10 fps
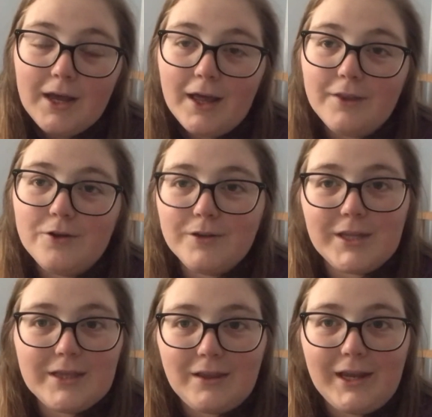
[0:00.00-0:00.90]
other
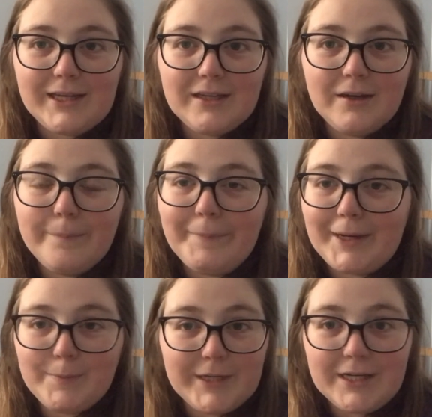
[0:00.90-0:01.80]
than like my
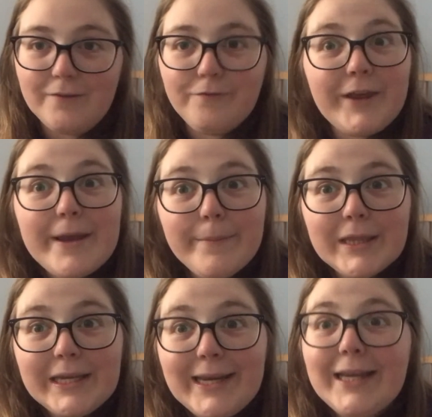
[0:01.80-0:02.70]
immediate
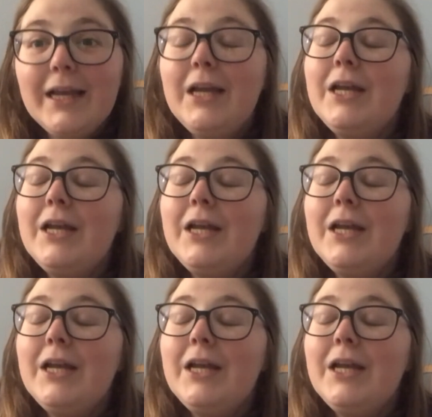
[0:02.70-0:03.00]
family.